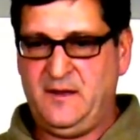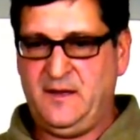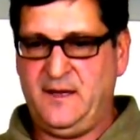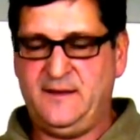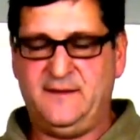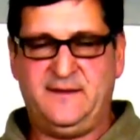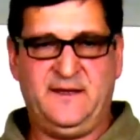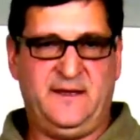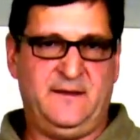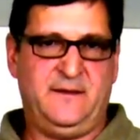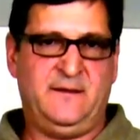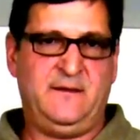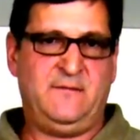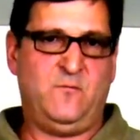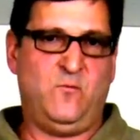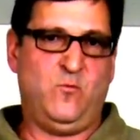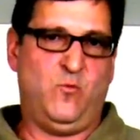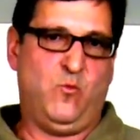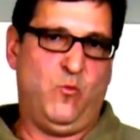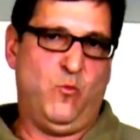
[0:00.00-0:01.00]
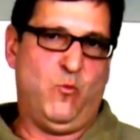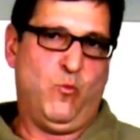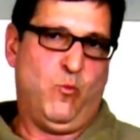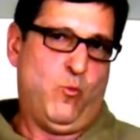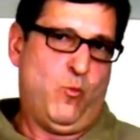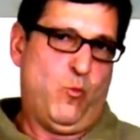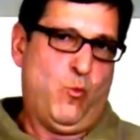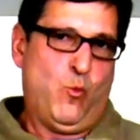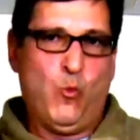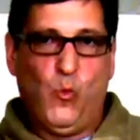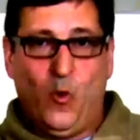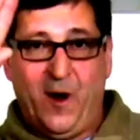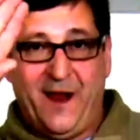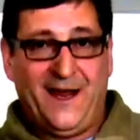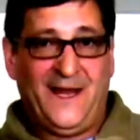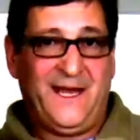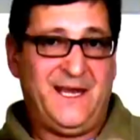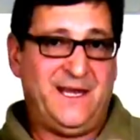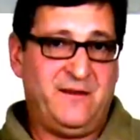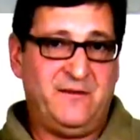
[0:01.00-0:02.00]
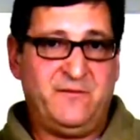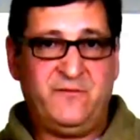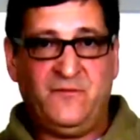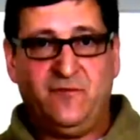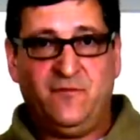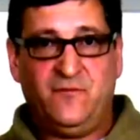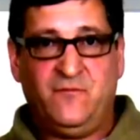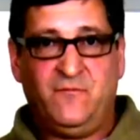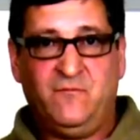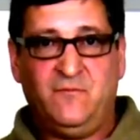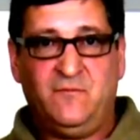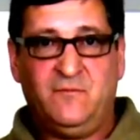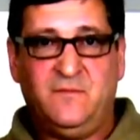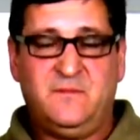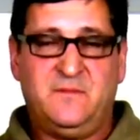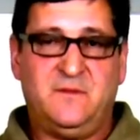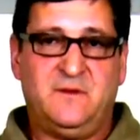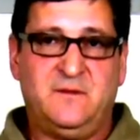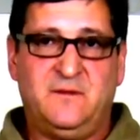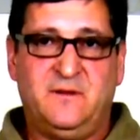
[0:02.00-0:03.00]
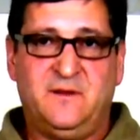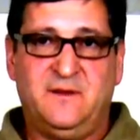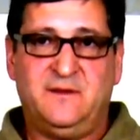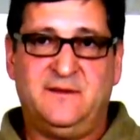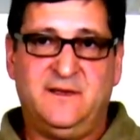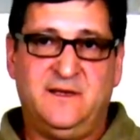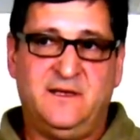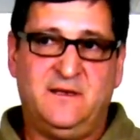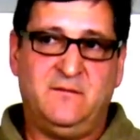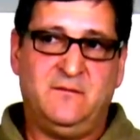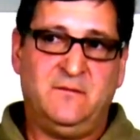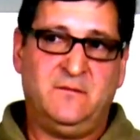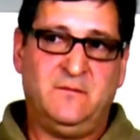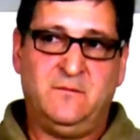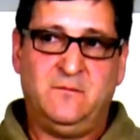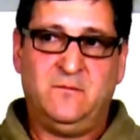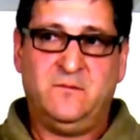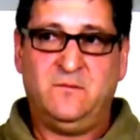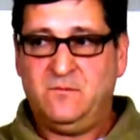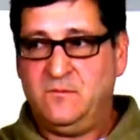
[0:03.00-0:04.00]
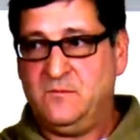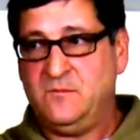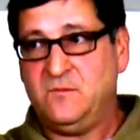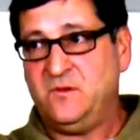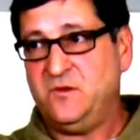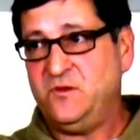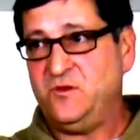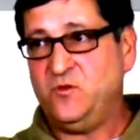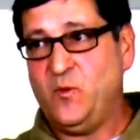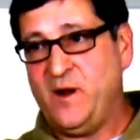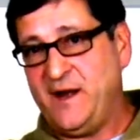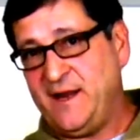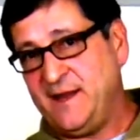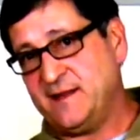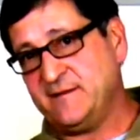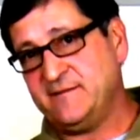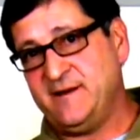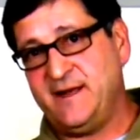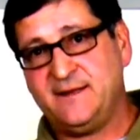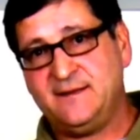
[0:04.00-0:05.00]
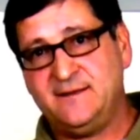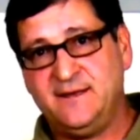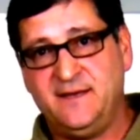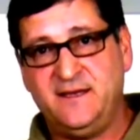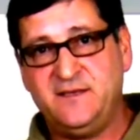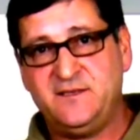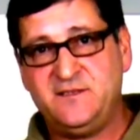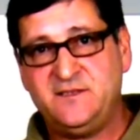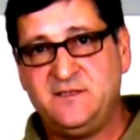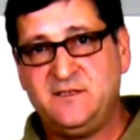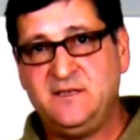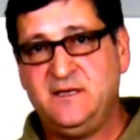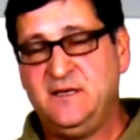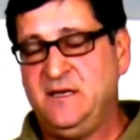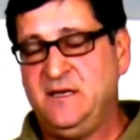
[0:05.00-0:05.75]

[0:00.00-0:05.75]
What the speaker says: It didn't wave. It didn't do anything like this.